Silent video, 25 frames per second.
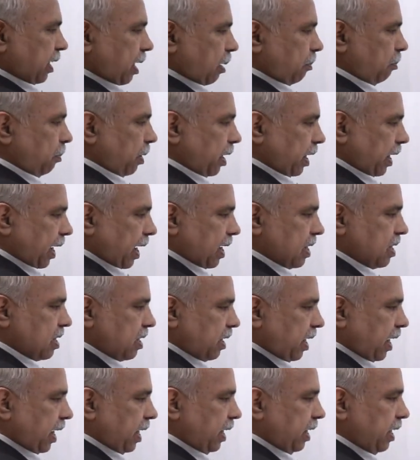number
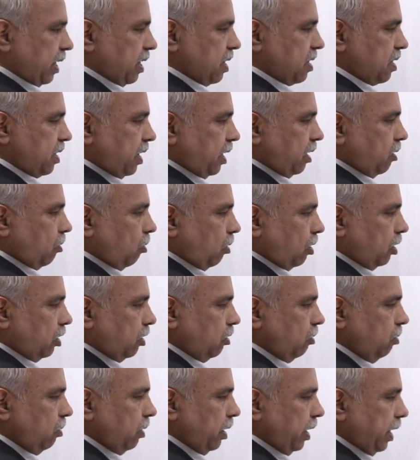as n is equal
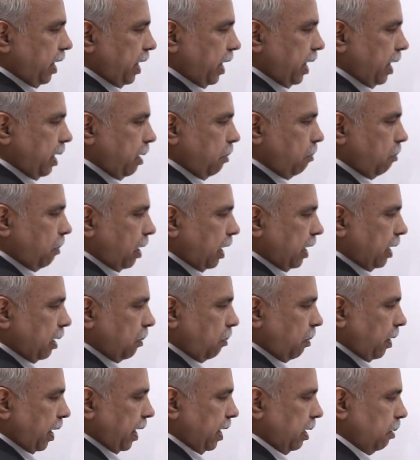to A
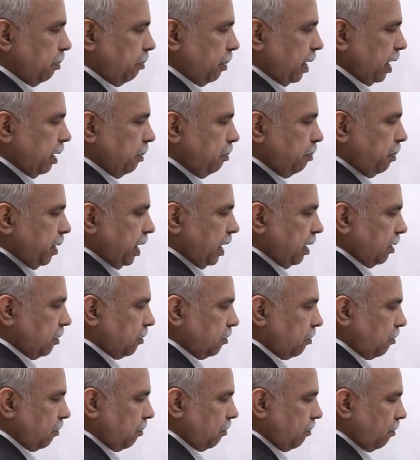multiplied by B.
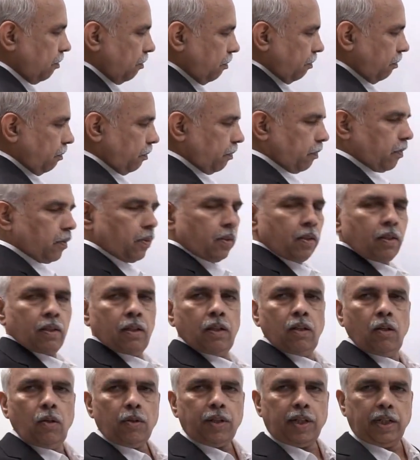
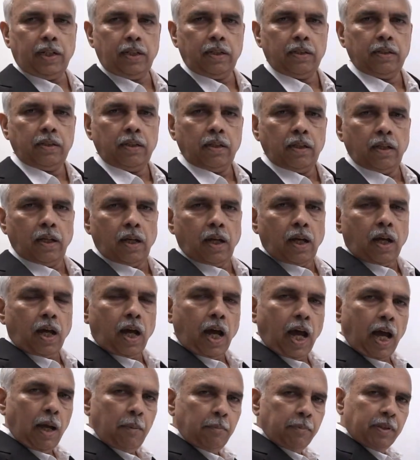Okay.
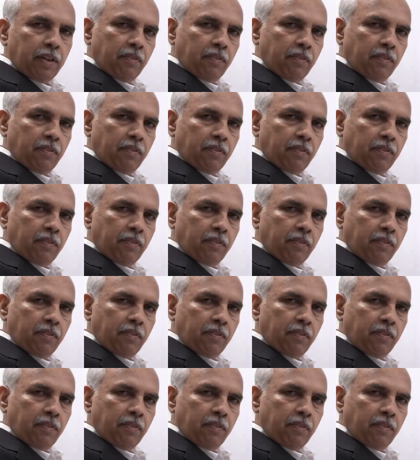I am